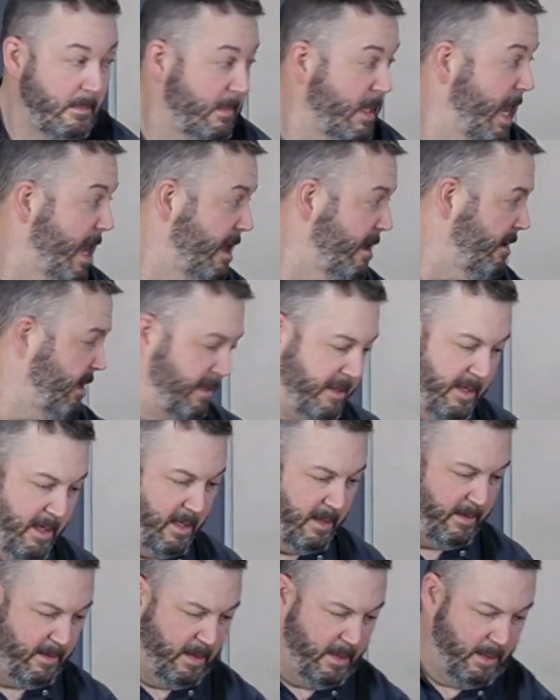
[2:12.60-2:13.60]
Yeah, I think
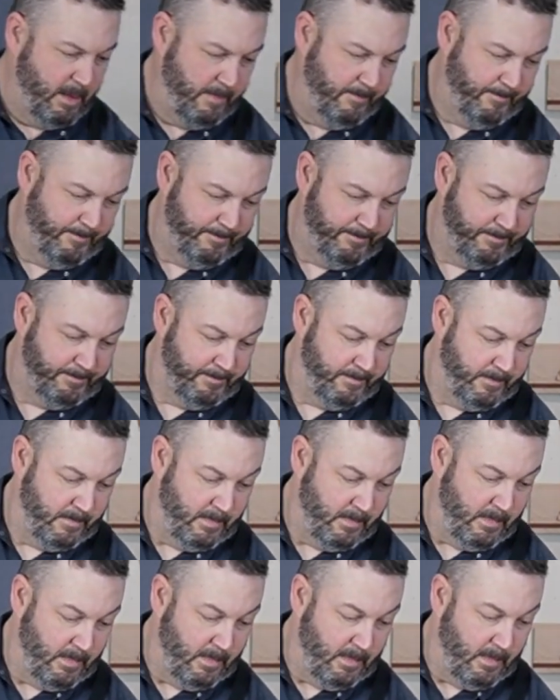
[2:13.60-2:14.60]
it's so
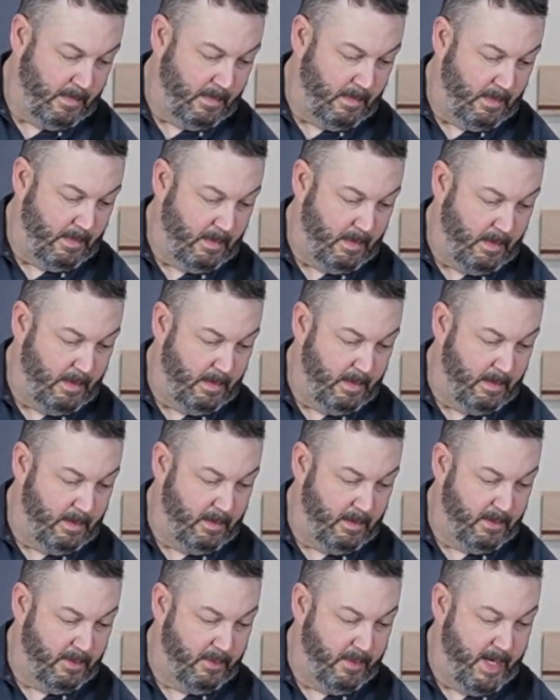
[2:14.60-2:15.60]

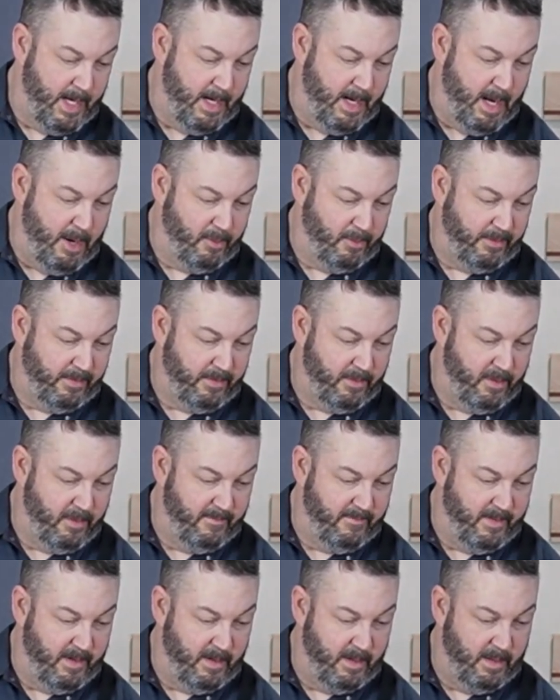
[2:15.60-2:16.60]
8-ounce
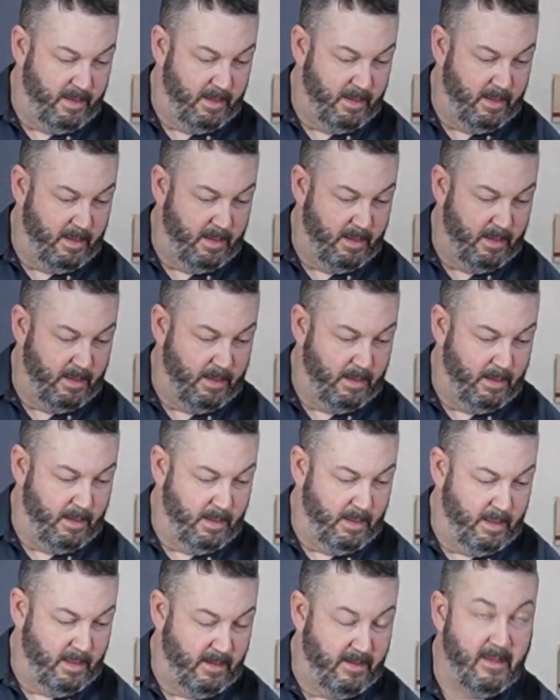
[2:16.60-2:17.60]

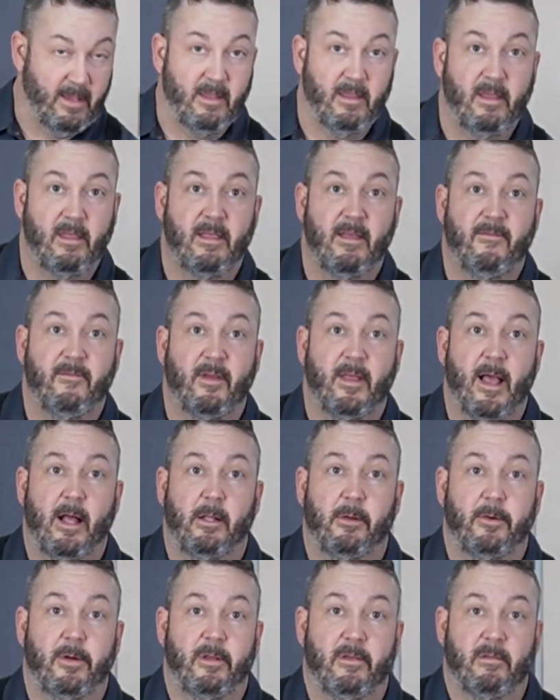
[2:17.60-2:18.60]
serving is 67
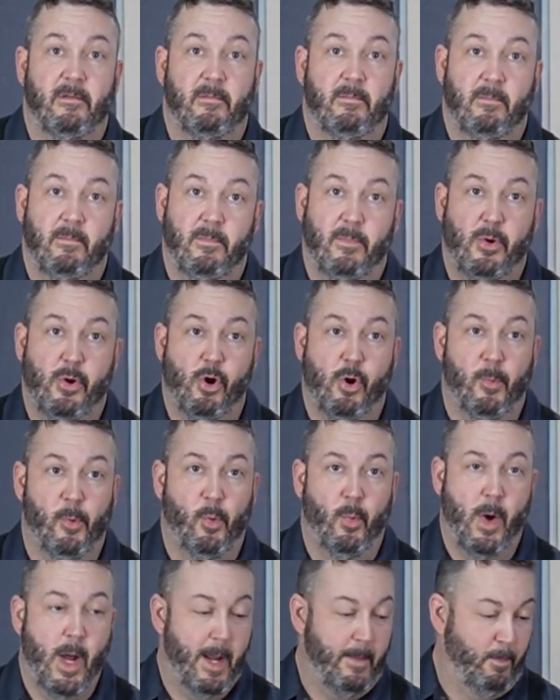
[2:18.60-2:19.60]
calories. Your
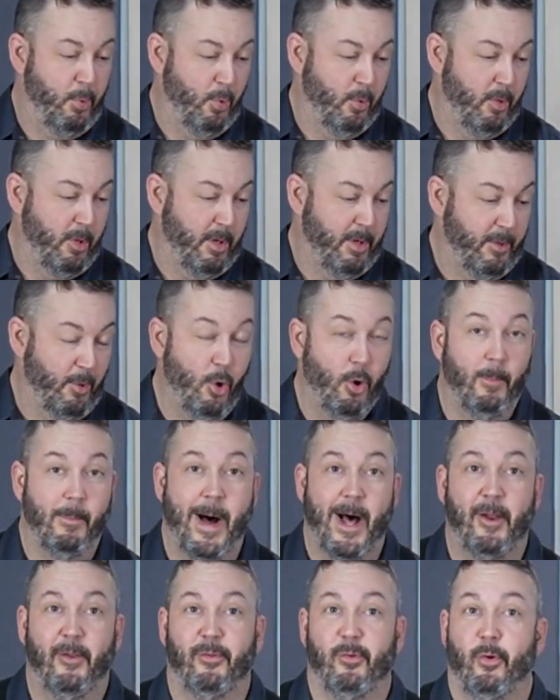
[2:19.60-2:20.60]
normal wine pour. The whole
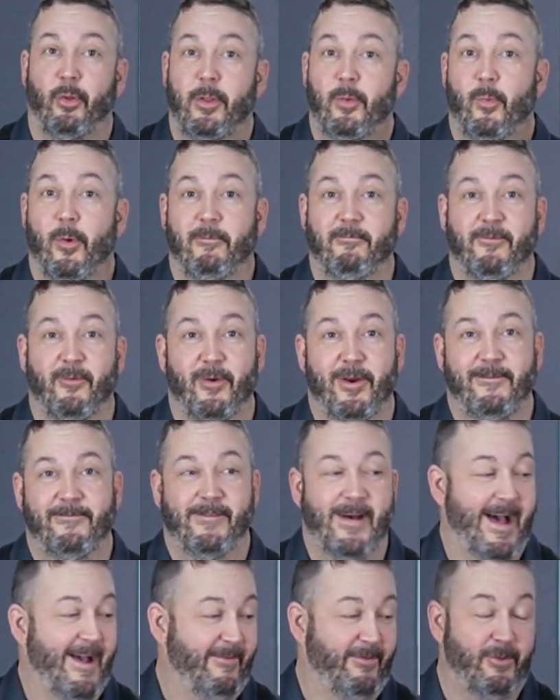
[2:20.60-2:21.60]
bottle is only
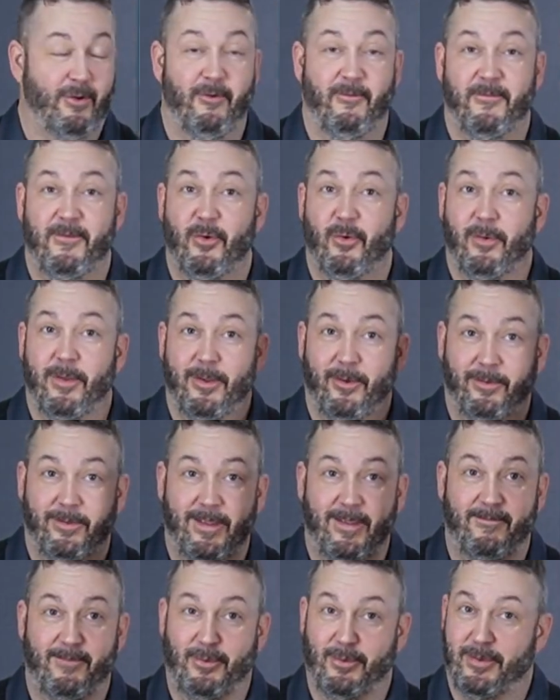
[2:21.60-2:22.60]
145, so don't feel
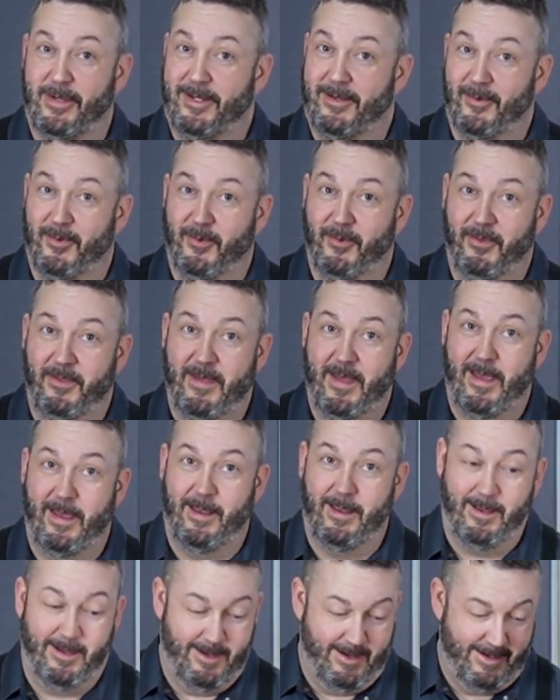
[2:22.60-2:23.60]
guilty if you drink the whole thing.